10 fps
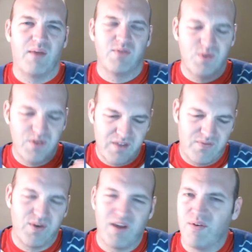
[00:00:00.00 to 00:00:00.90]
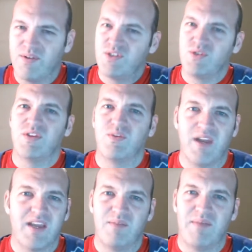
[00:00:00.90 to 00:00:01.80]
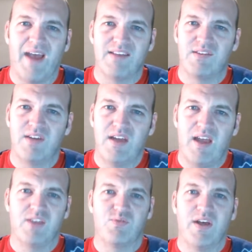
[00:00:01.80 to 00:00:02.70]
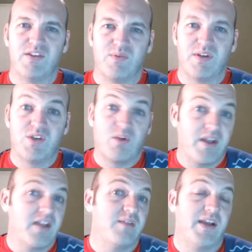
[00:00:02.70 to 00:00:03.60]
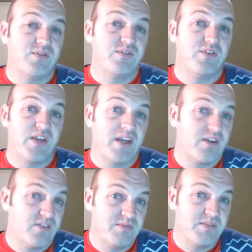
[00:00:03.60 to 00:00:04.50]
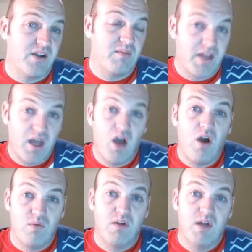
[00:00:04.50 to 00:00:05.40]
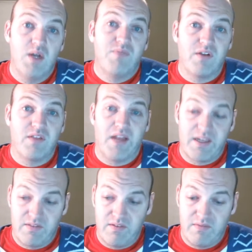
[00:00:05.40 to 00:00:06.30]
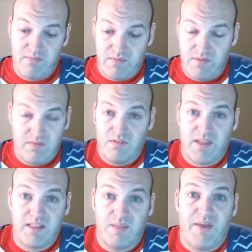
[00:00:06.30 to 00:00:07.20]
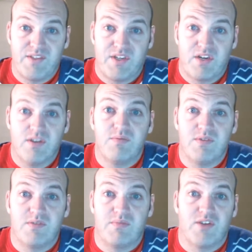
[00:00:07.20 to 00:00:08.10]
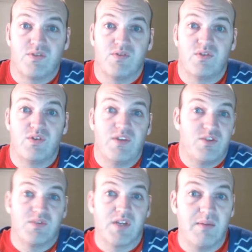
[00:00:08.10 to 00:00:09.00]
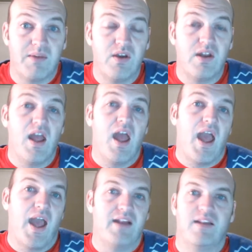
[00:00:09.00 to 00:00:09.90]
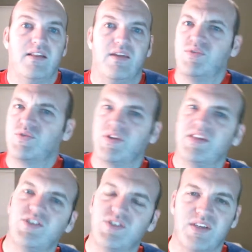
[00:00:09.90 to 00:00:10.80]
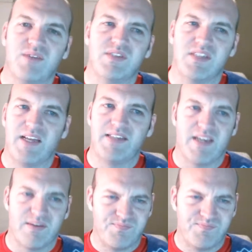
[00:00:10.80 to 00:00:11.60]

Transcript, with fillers: I was really looking forward to I've always enjoyed the Rankin and Bass as well. So when I saw Rankin and Bass was doing a Christmas car, I'm like, oh, they're like the they're like the best at Christmas specials, so this one's going to be good. And it was really just it was a letdown.